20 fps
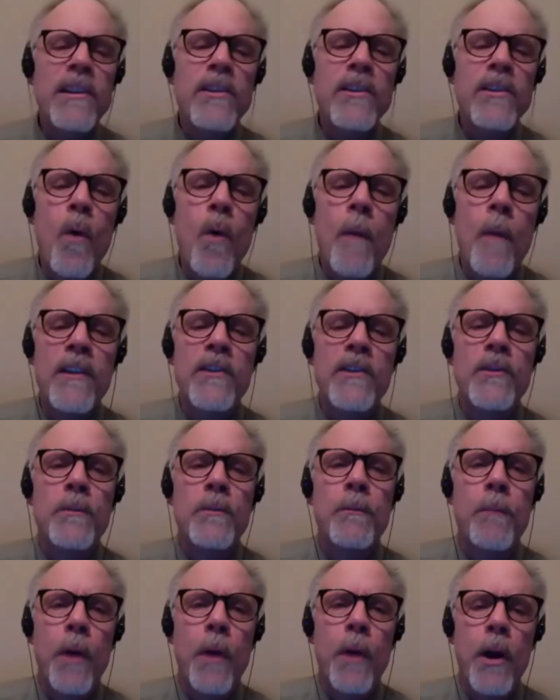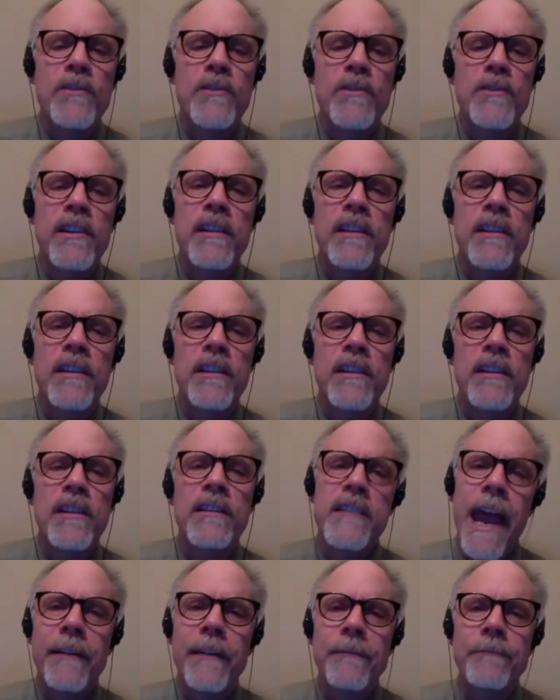the woman's purse
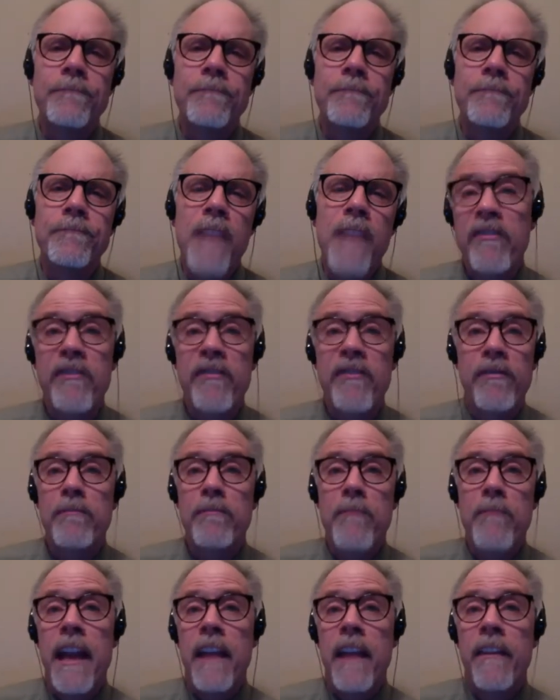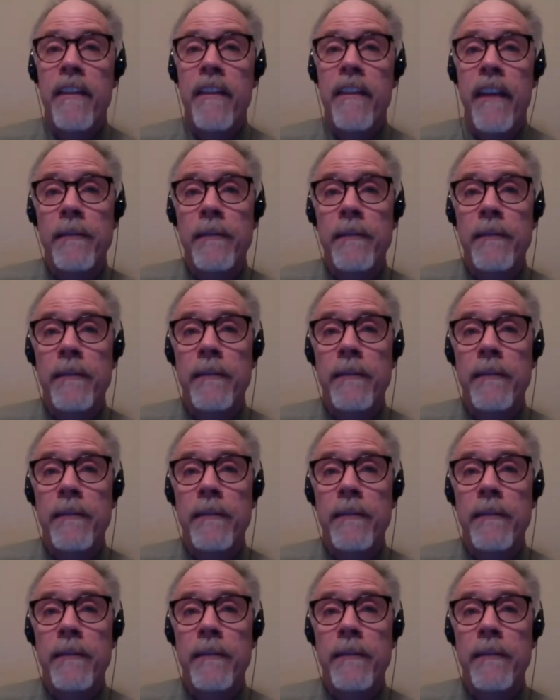contain, if anything?